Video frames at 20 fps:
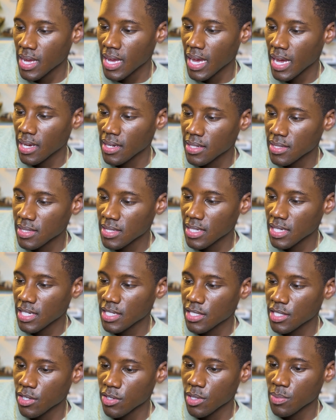And is it
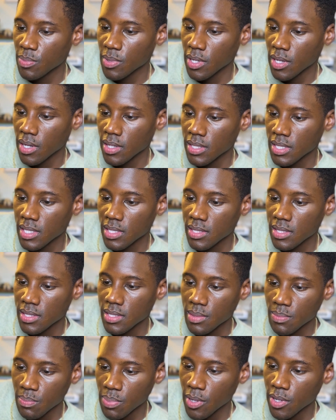easier to book auditions
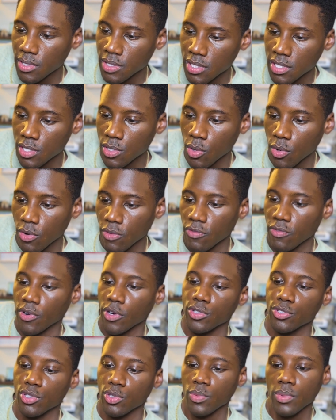in person or
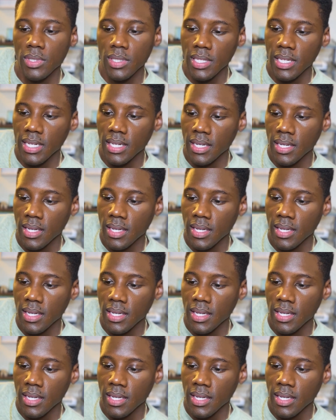virtually?